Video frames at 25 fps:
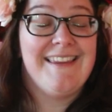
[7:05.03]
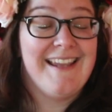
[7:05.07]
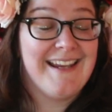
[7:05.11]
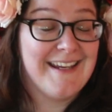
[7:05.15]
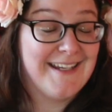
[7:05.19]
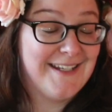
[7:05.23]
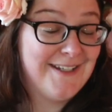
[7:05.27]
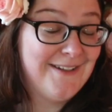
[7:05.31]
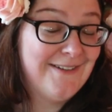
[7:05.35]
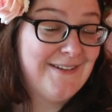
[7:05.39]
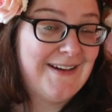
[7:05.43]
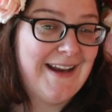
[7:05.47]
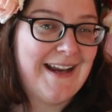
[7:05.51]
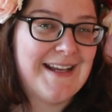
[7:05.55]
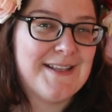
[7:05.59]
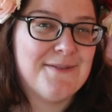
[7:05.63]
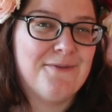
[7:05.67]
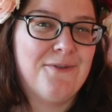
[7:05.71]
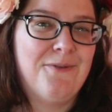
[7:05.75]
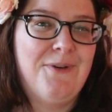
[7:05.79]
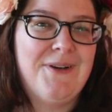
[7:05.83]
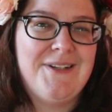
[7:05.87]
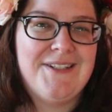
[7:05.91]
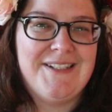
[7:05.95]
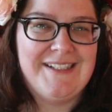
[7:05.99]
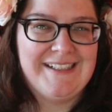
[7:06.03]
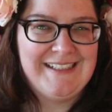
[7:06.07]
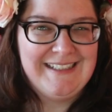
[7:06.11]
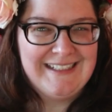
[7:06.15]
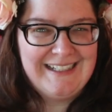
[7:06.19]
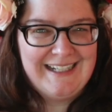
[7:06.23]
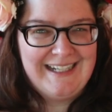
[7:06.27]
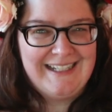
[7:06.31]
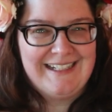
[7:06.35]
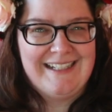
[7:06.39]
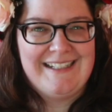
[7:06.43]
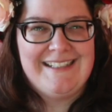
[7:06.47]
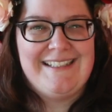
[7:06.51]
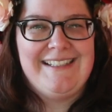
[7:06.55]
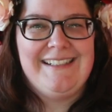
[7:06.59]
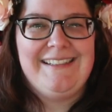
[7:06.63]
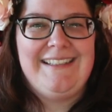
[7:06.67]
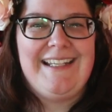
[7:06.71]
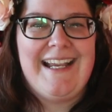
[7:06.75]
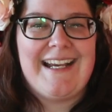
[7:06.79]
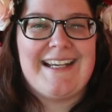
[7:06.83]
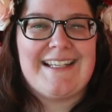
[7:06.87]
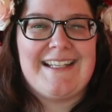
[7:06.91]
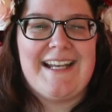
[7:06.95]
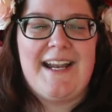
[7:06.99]
thank you guys for watching, and until
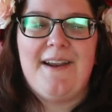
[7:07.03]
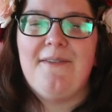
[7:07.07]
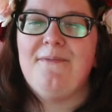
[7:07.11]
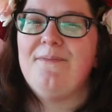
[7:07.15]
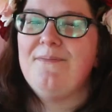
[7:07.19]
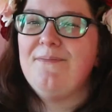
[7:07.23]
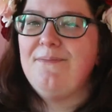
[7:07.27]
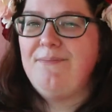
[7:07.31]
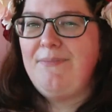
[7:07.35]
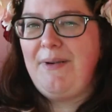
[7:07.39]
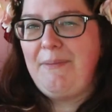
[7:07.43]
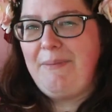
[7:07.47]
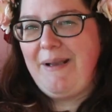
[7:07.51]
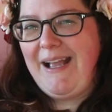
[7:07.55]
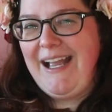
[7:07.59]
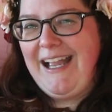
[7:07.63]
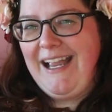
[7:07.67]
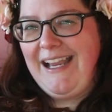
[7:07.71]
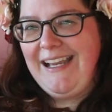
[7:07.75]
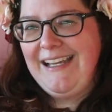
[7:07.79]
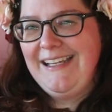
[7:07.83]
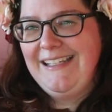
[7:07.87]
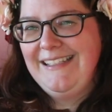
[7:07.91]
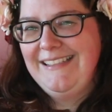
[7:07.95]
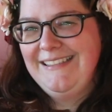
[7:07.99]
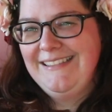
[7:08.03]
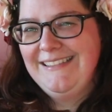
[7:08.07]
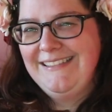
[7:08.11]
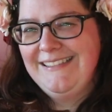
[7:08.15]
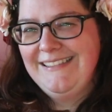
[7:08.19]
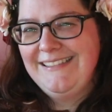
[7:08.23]
next time, bye bye!